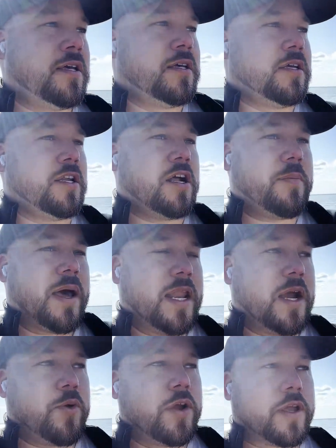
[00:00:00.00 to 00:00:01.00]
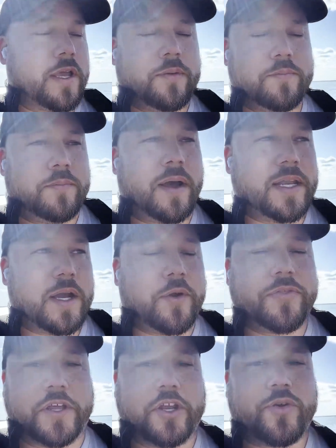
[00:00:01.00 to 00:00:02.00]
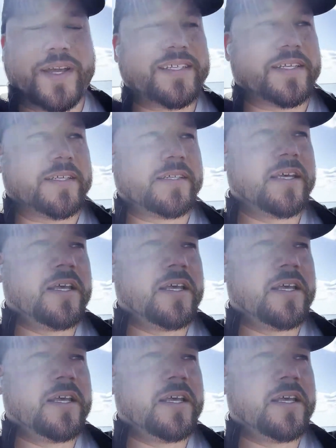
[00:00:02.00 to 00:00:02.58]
you know, my net worth increases.